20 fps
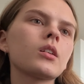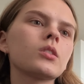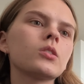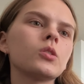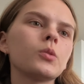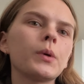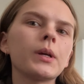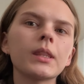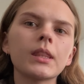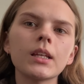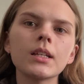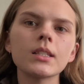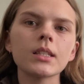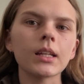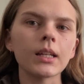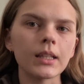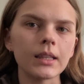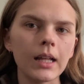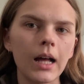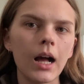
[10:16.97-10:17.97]
doing things
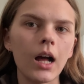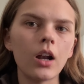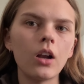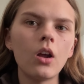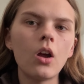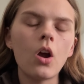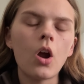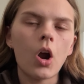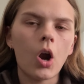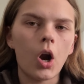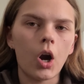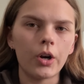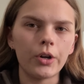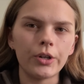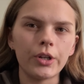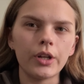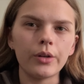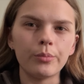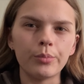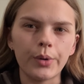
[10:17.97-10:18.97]
like that are a
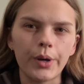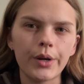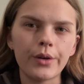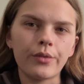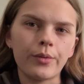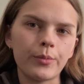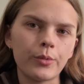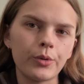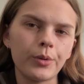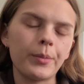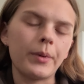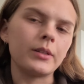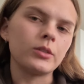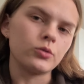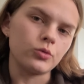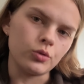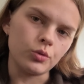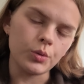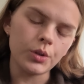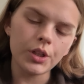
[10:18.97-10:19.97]
good break from doing my
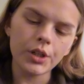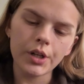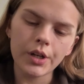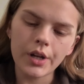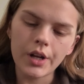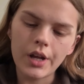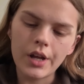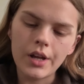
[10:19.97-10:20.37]
schoolwork.